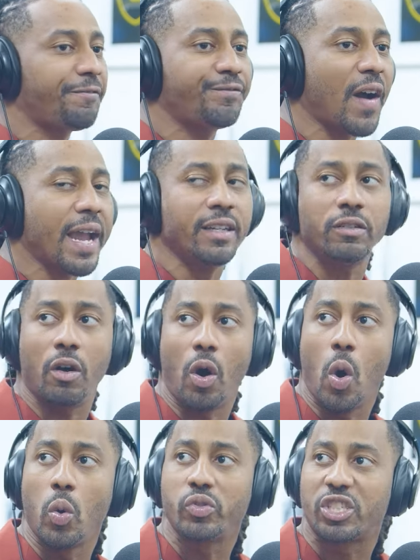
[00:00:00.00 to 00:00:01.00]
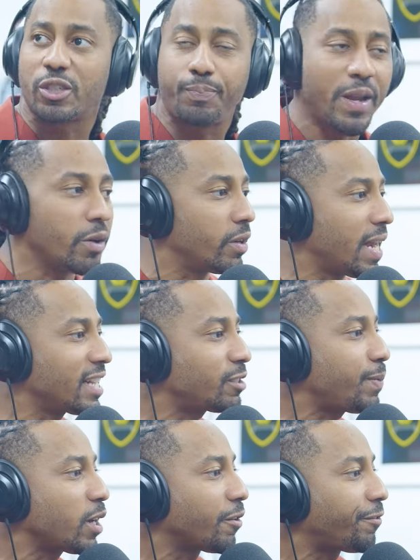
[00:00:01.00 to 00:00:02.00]
That fighting old spirit, that
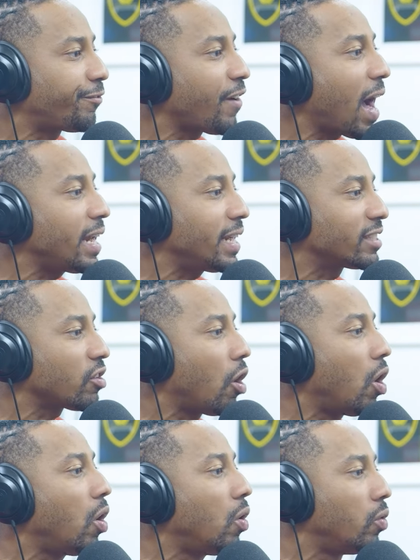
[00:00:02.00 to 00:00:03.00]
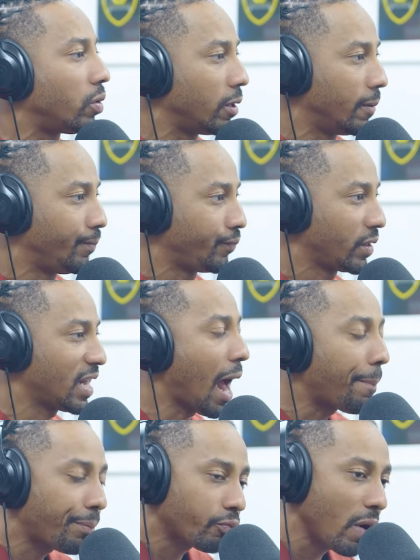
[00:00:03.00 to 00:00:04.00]
spirit of fighting is old. And
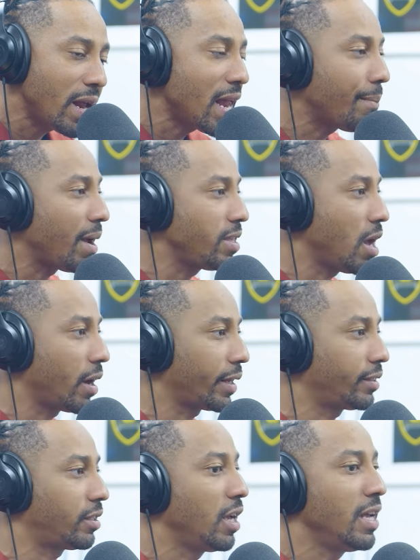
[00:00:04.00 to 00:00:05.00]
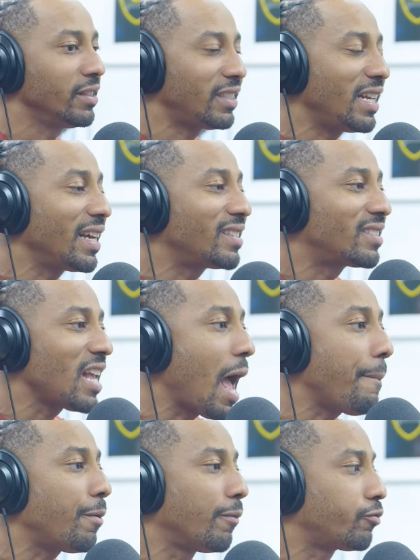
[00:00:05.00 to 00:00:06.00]
I pray that my youngins see the
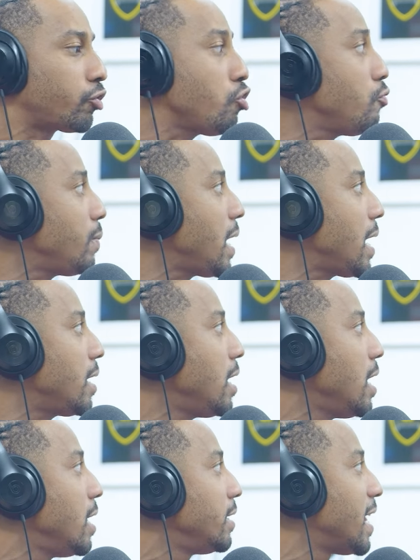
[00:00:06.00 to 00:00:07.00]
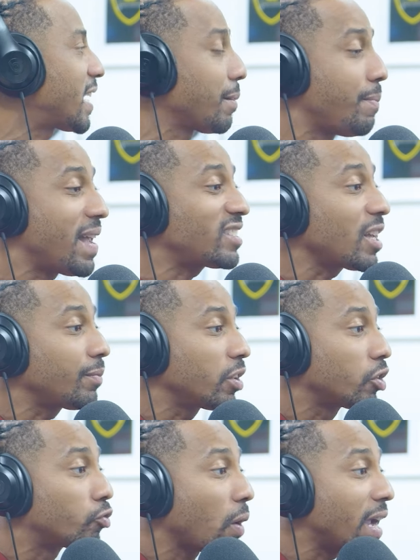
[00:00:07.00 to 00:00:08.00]
example of two men that can make
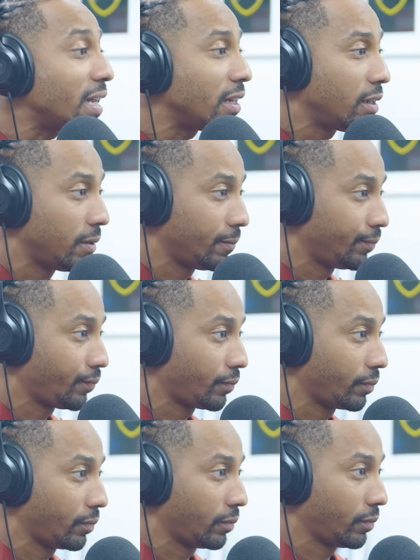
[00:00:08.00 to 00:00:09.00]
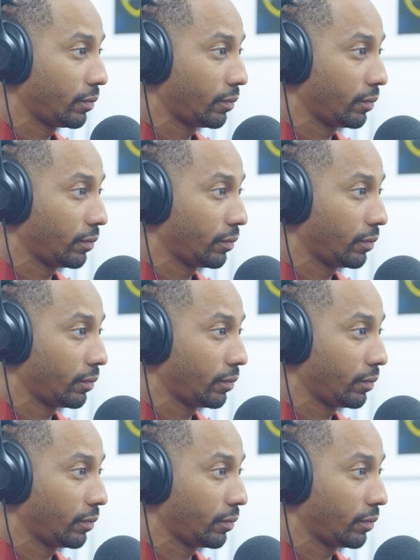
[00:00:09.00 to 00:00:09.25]
something great. That